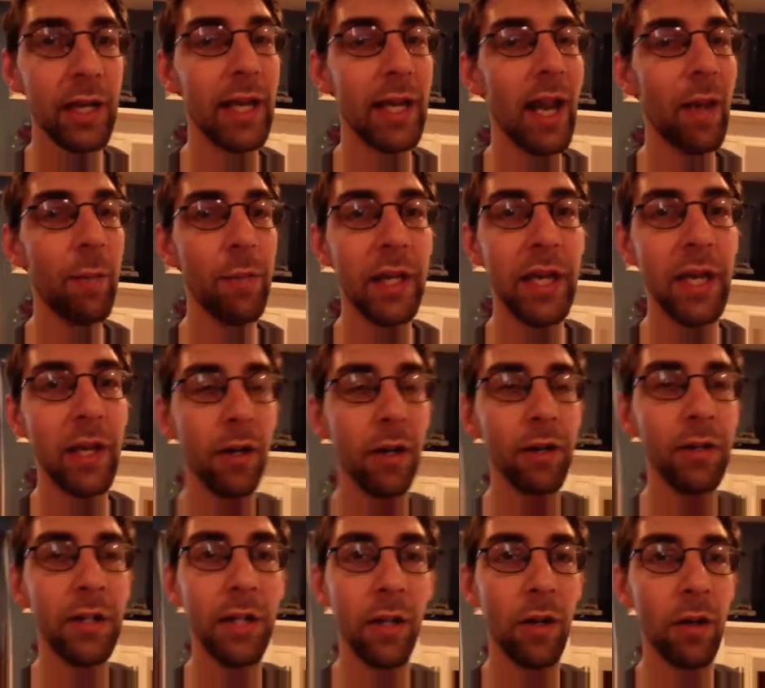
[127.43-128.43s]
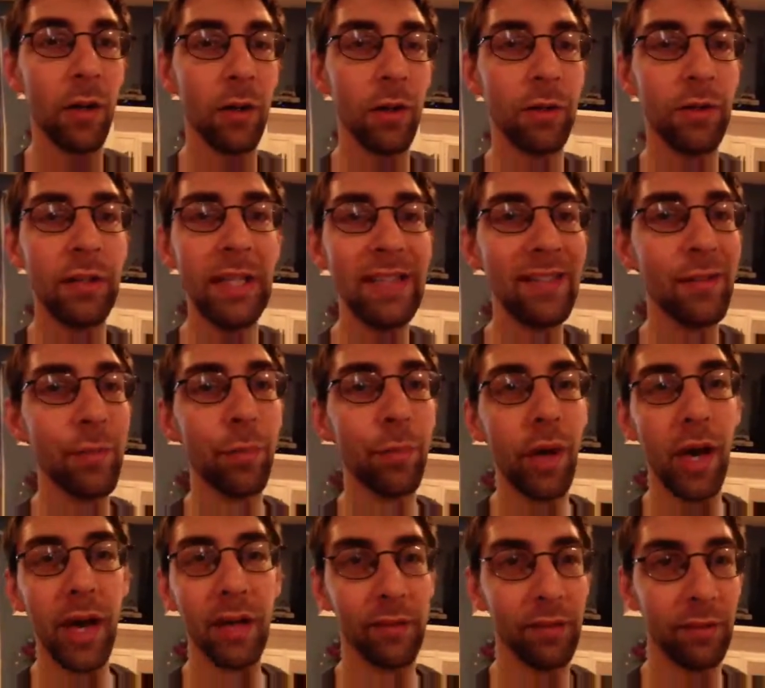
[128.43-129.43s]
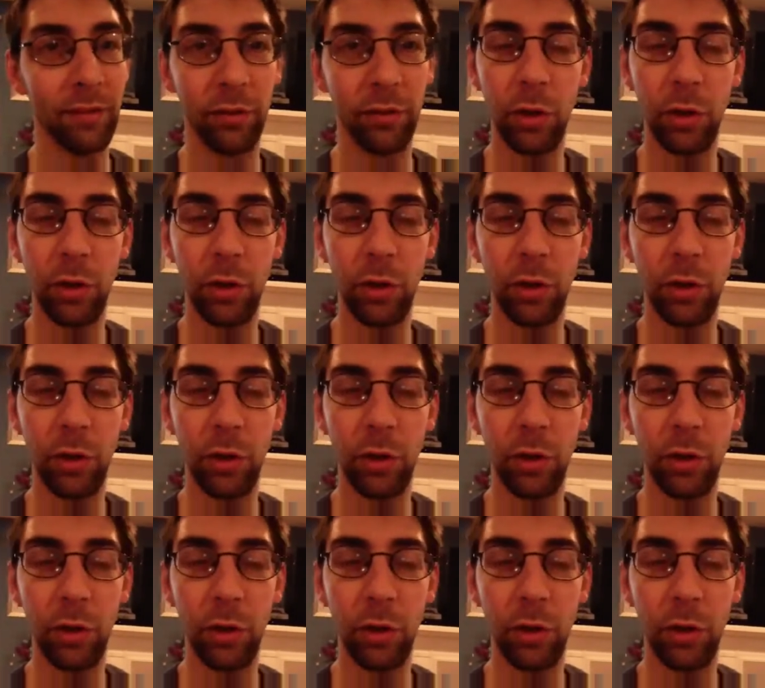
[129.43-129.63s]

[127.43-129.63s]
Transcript: And I've been hearing, you know, a decent price is